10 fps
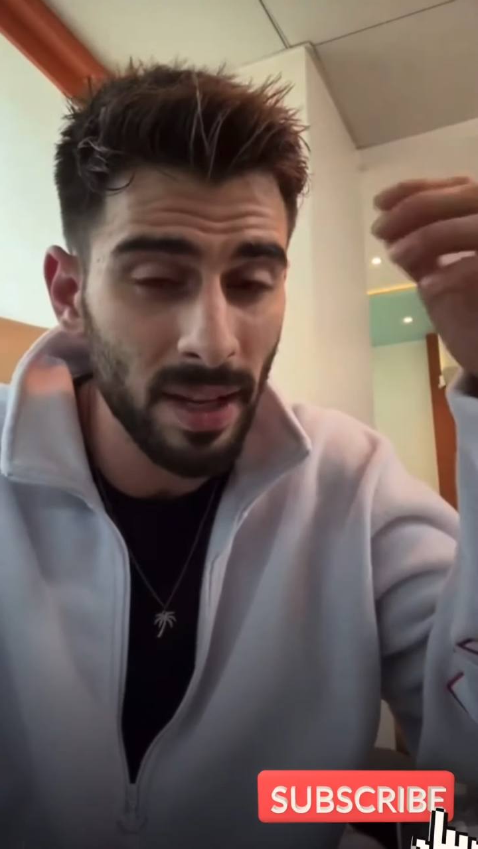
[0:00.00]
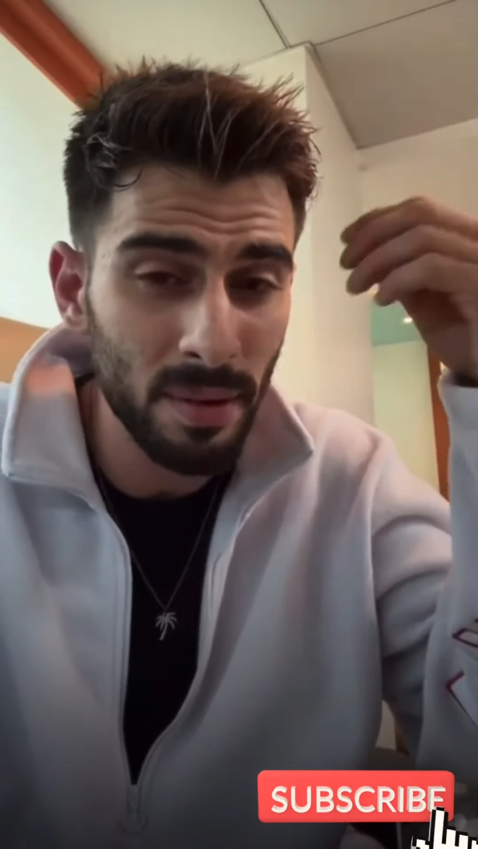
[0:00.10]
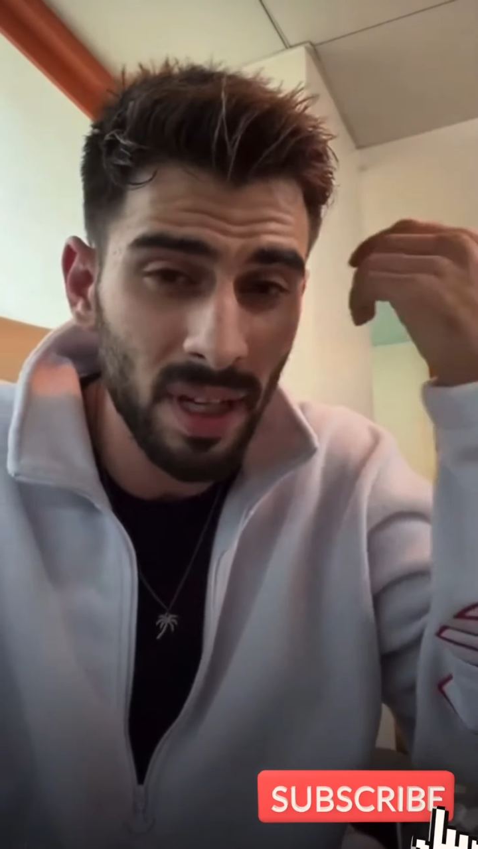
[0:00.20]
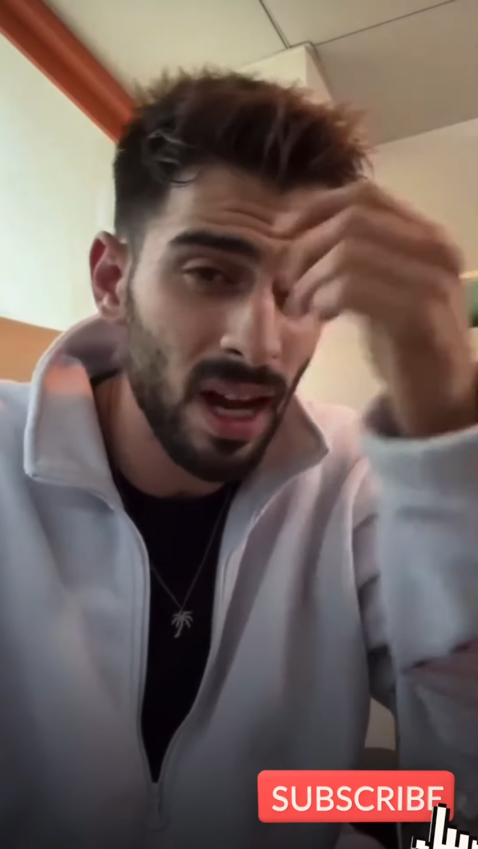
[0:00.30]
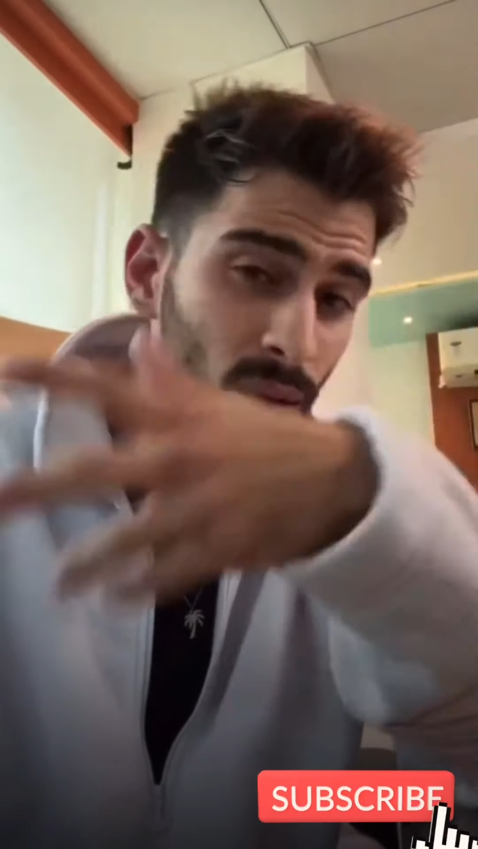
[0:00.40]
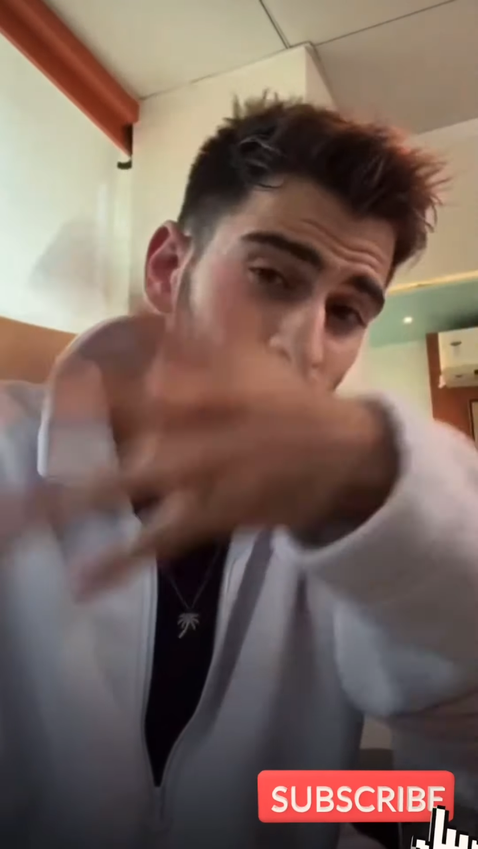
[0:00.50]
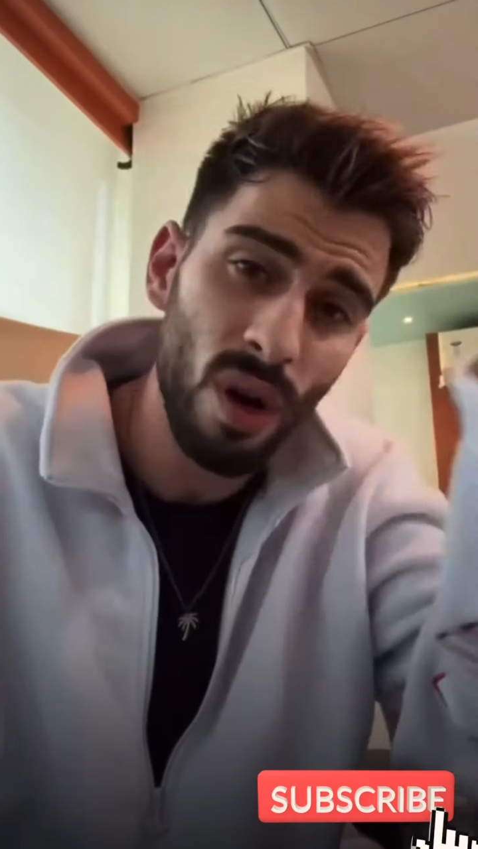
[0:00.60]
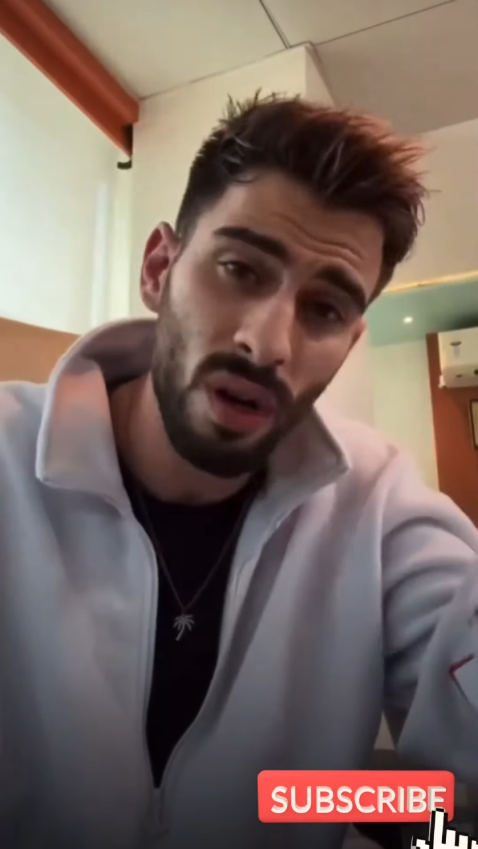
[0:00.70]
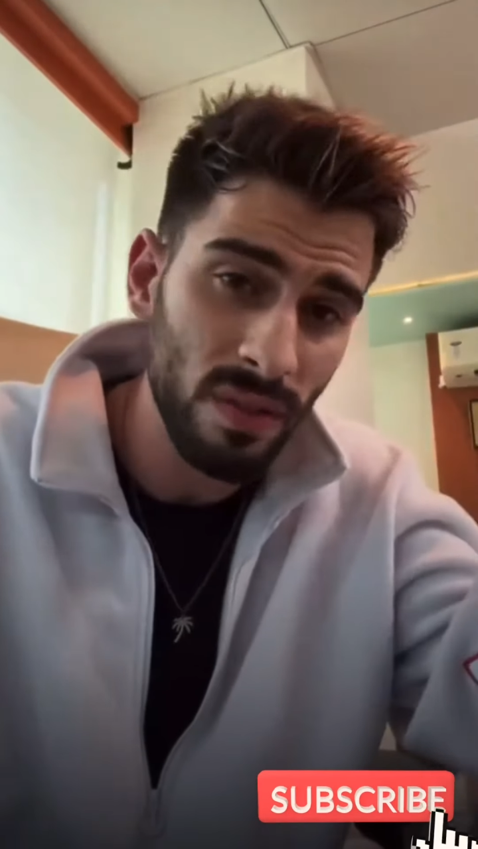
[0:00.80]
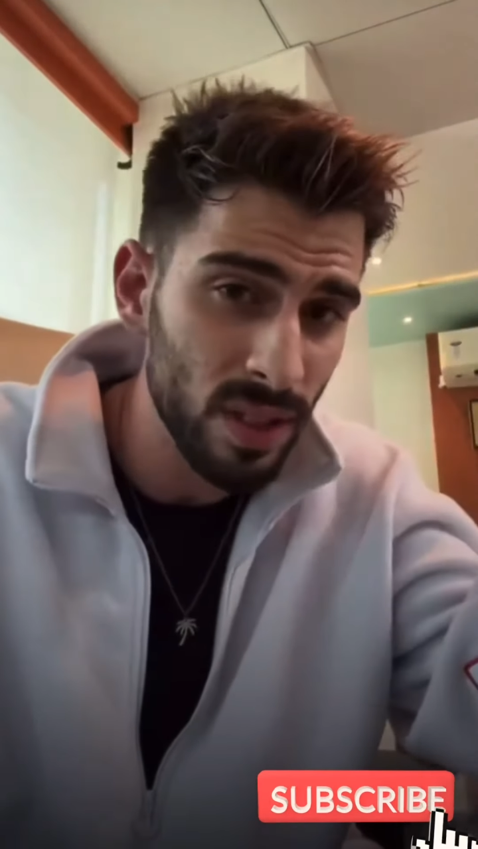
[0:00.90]
came here and I was
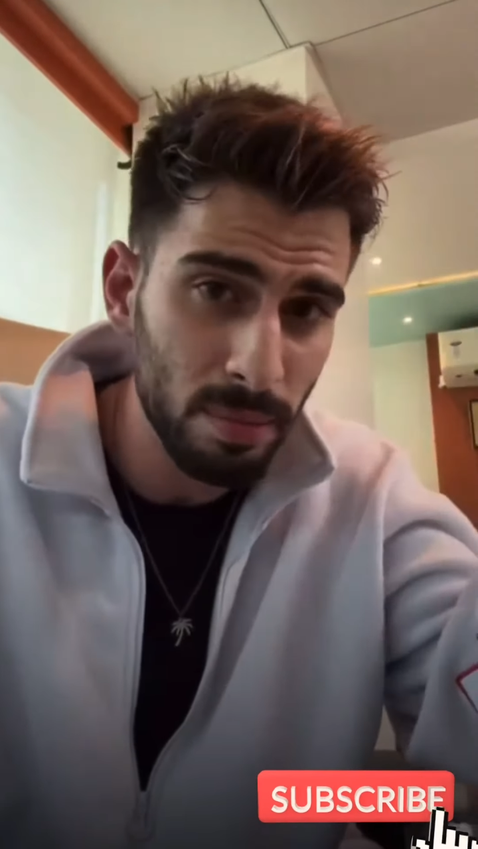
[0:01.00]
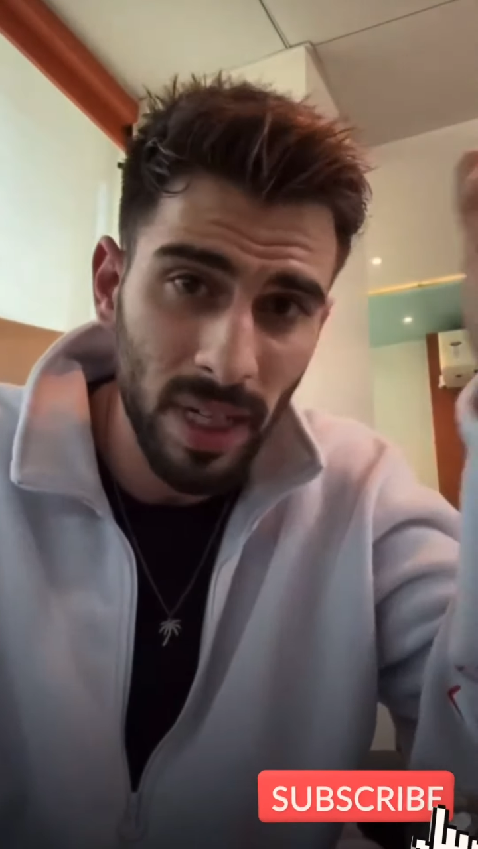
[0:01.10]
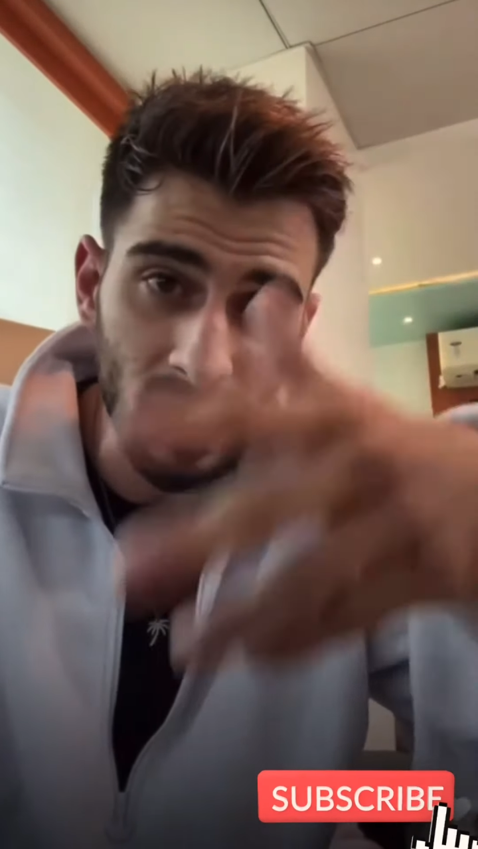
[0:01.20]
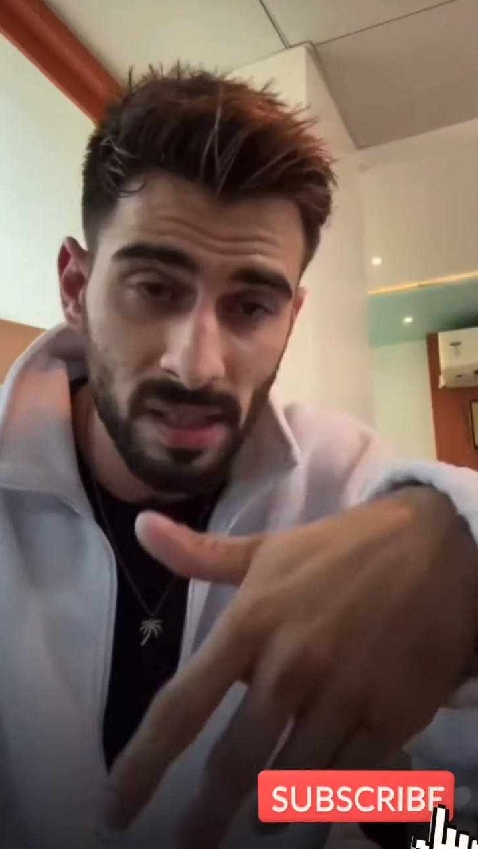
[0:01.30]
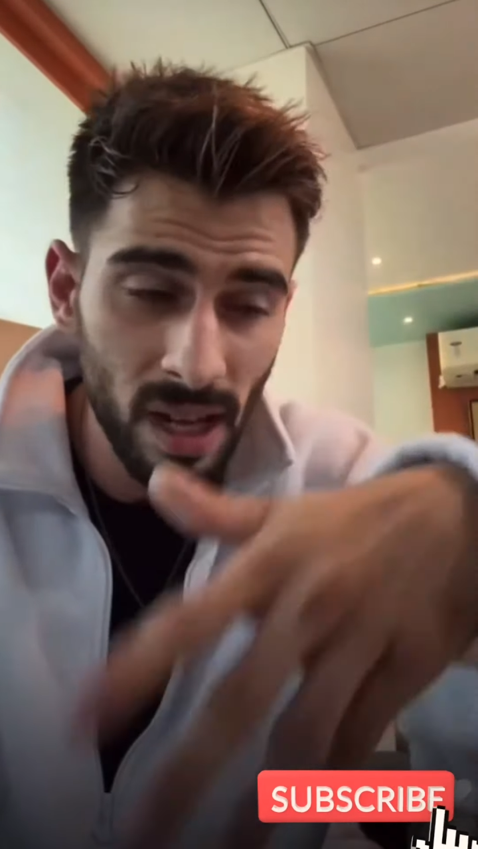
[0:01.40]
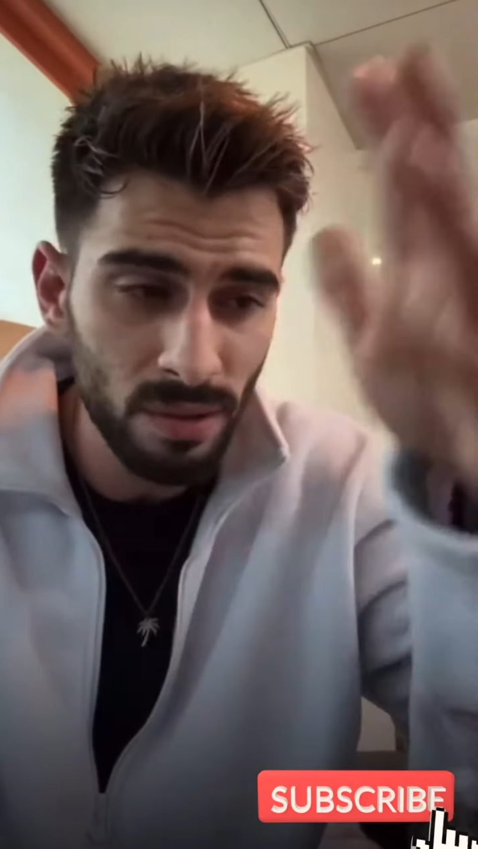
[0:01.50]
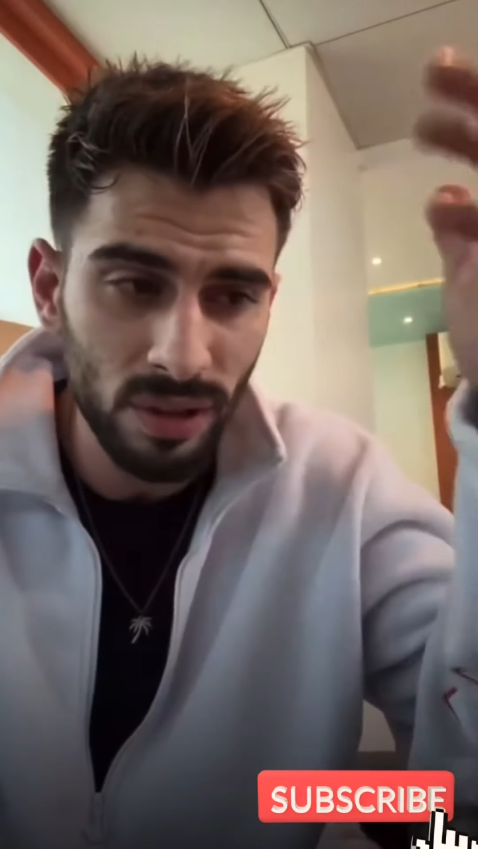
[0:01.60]
all over the place.